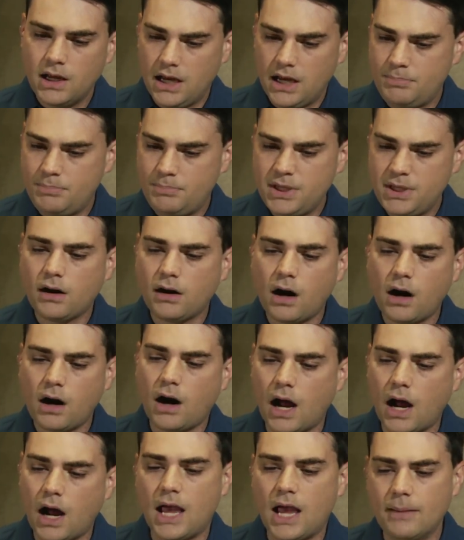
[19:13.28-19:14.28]
a P R R
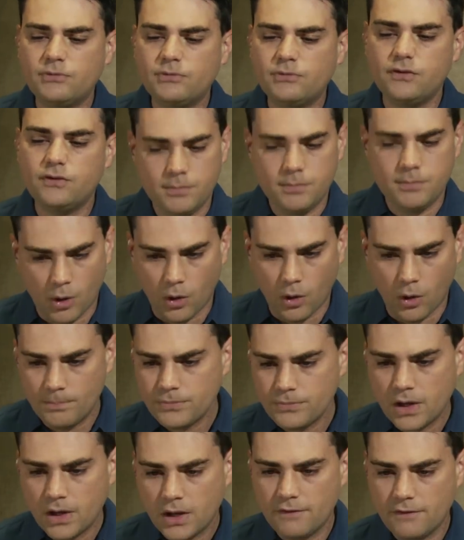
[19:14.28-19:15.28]
I M T V
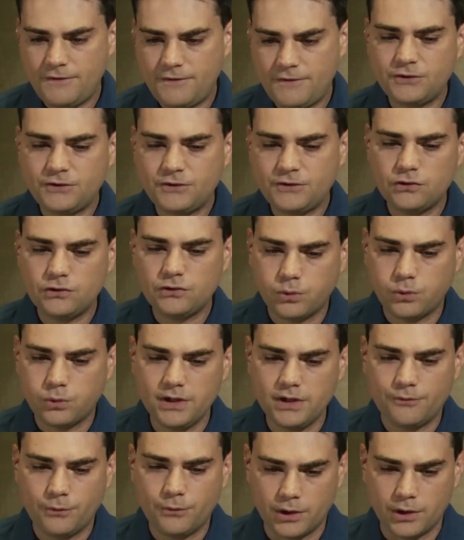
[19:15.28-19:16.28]
poll of fifteen to
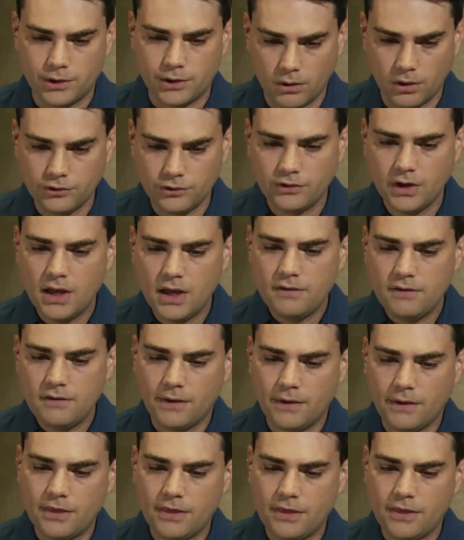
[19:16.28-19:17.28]
twenty-four-year-olds
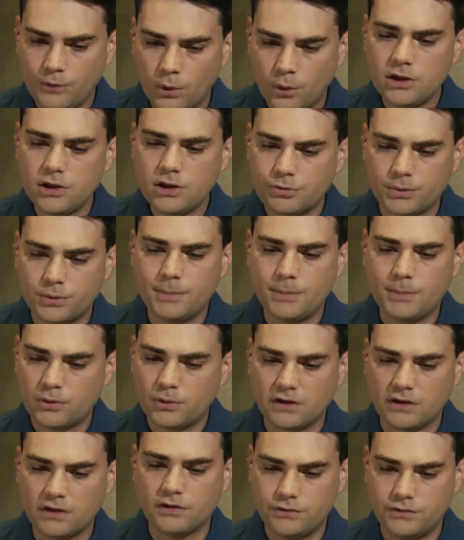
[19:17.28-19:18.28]
found that forty-three
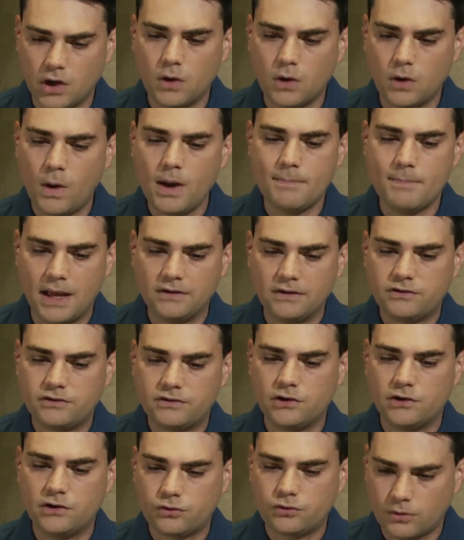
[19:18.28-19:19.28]
percent of young white men
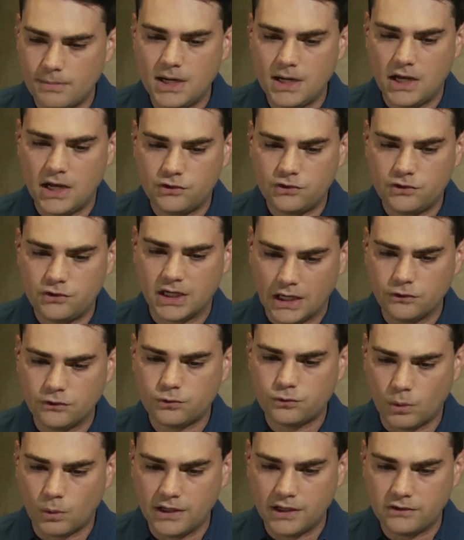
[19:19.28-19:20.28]
say discrimination
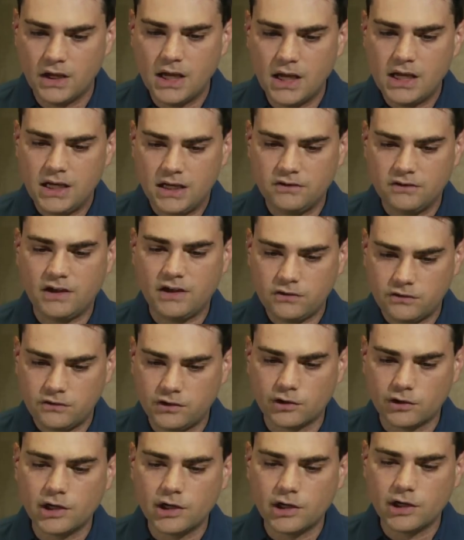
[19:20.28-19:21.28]
against whites is as
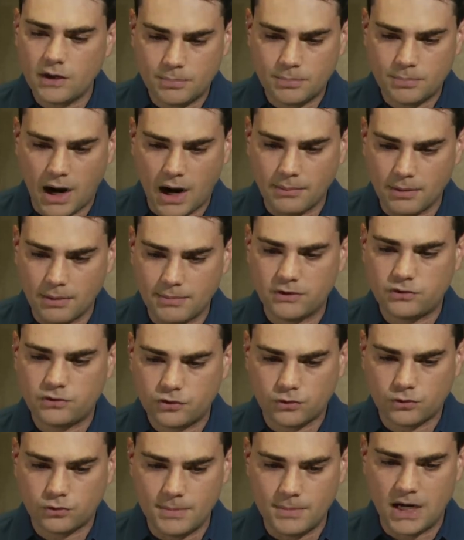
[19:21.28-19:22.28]
serious a problem as
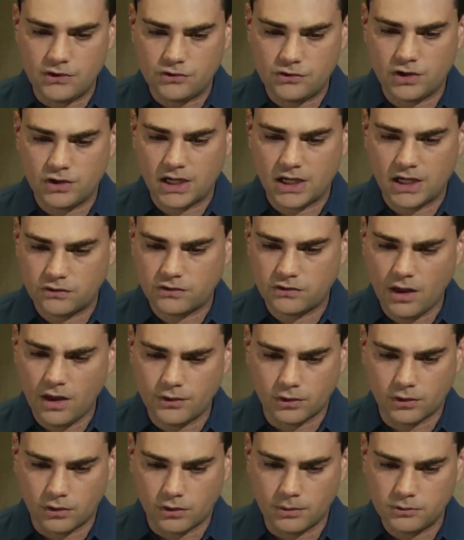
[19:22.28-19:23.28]
discrimination against
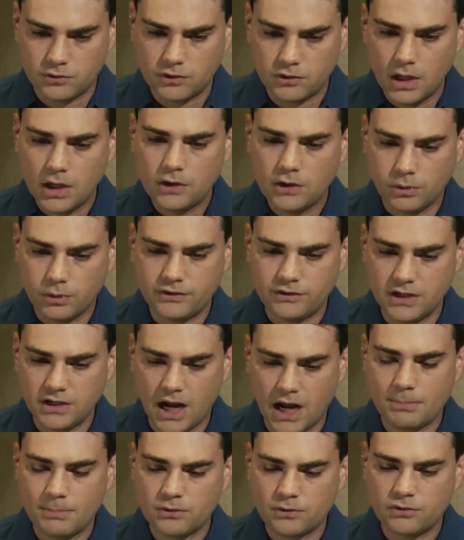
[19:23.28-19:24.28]
other groups.
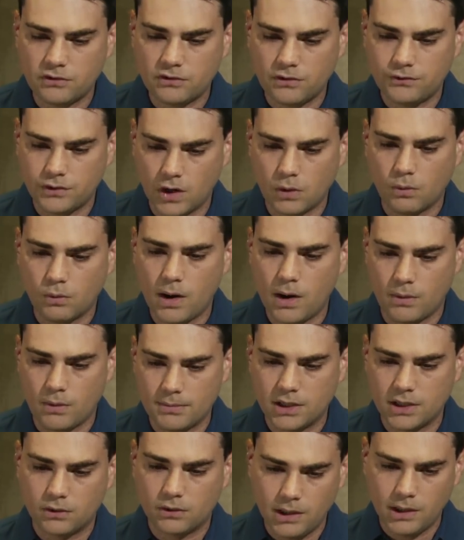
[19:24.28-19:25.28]
twenty-nine percent of young white
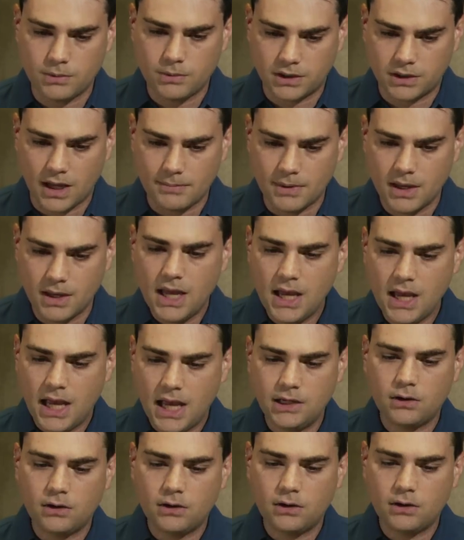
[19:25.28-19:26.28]
women agreed with them,
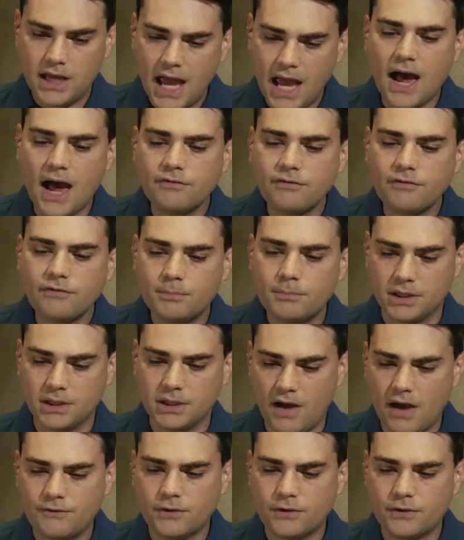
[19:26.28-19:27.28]
and nearly half
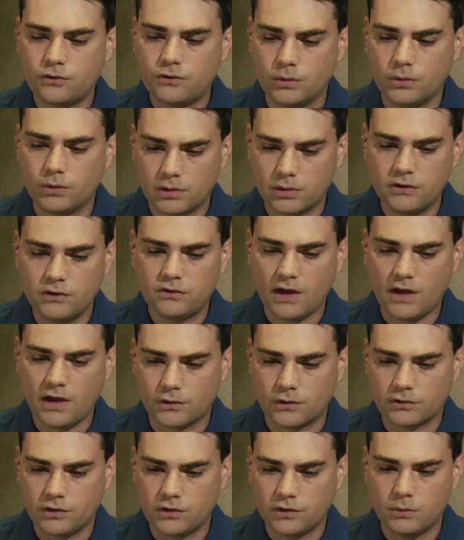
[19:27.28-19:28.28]
believe efforts to increase
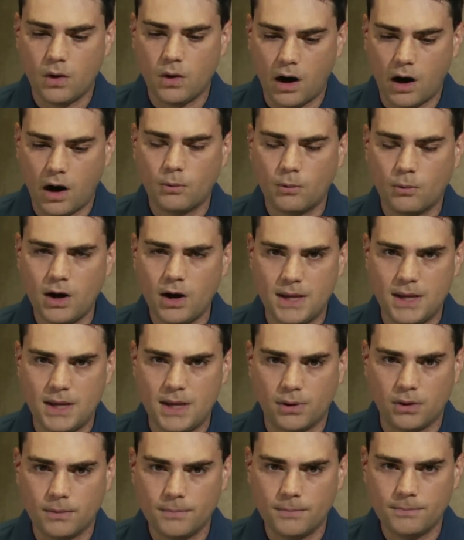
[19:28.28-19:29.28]
diversity will harm white
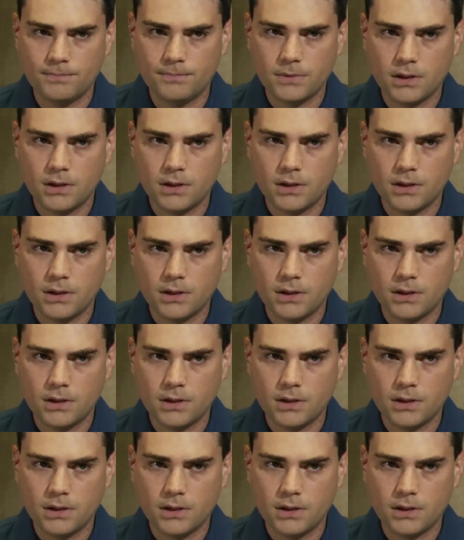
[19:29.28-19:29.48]
people.